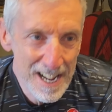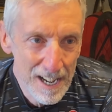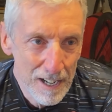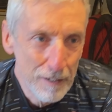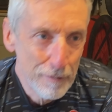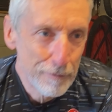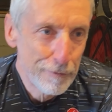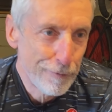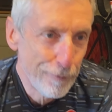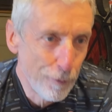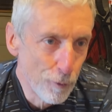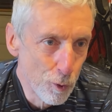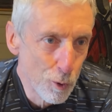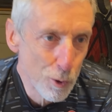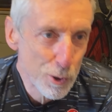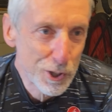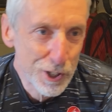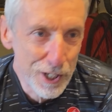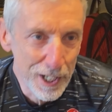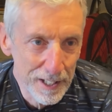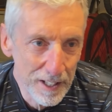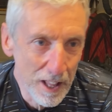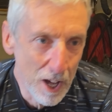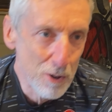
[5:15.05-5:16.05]

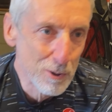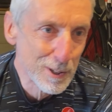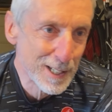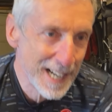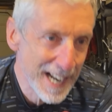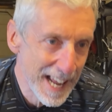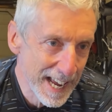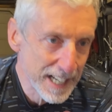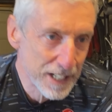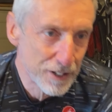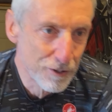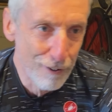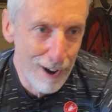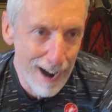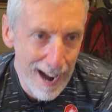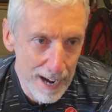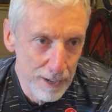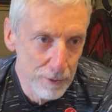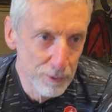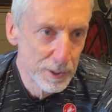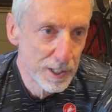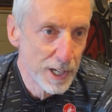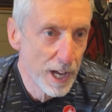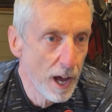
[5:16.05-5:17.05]
forcing those legs
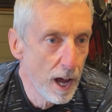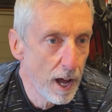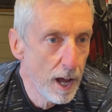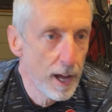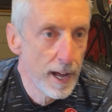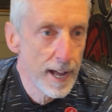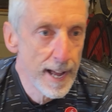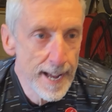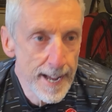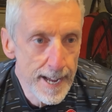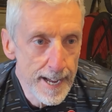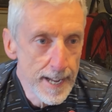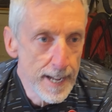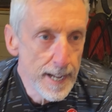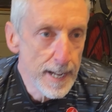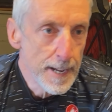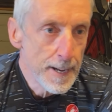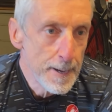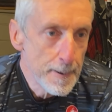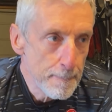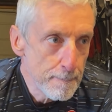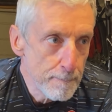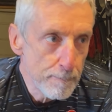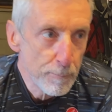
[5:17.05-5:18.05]
round
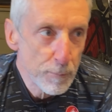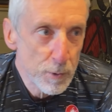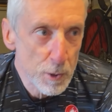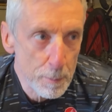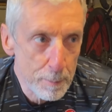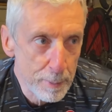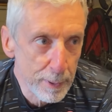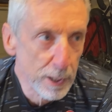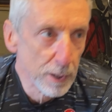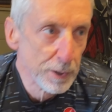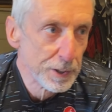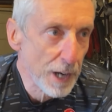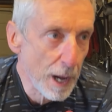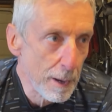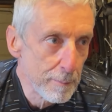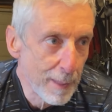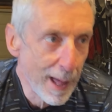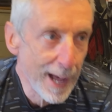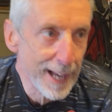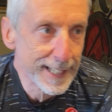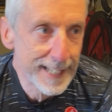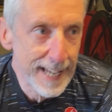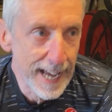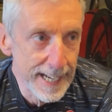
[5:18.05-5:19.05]
to build up
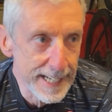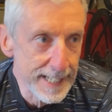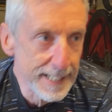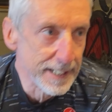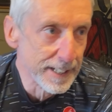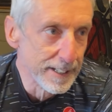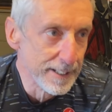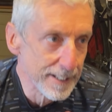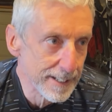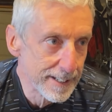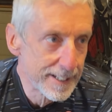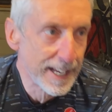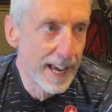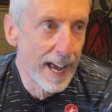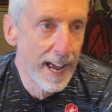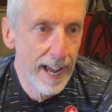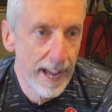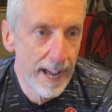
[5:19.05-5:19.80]
that cadence